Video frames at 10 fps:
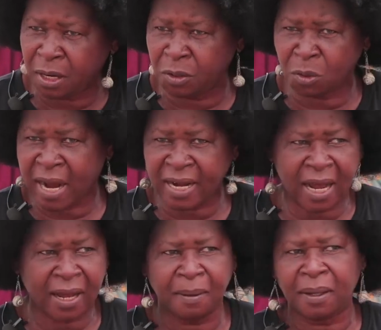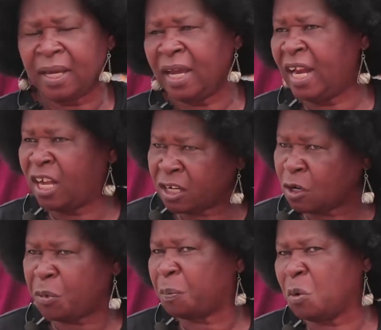Uganda. A lot
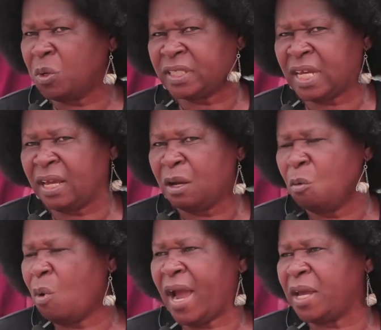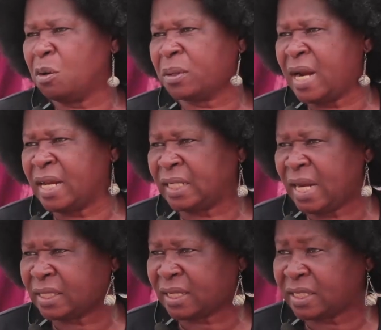of people will say, why are you creating
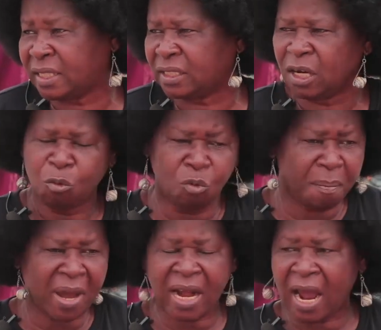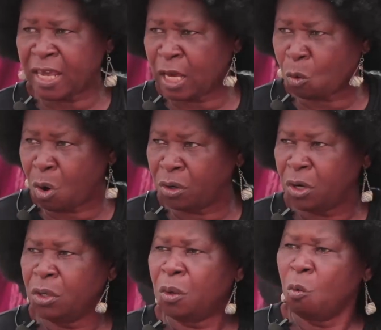extra seats? Women are equal.
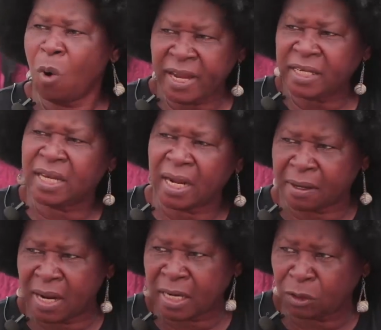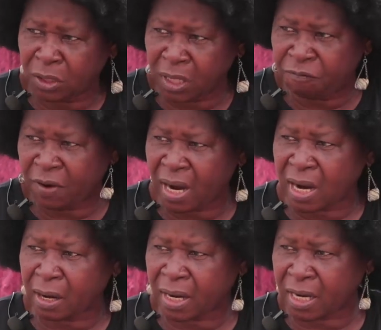Why did they create a Federal
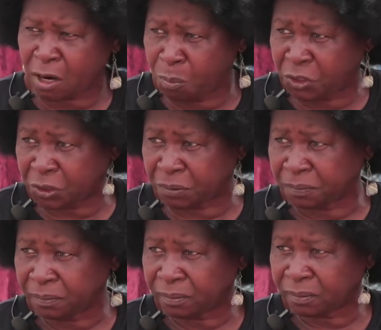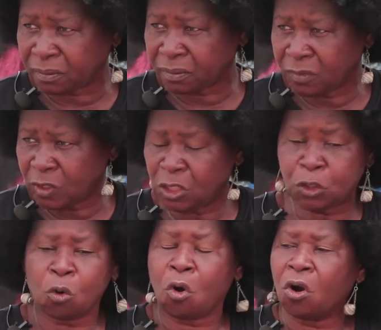Character Commission? It's
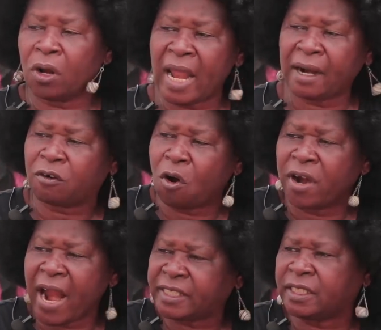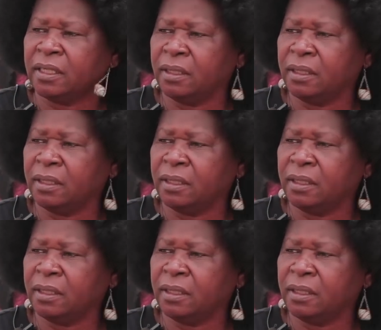to correct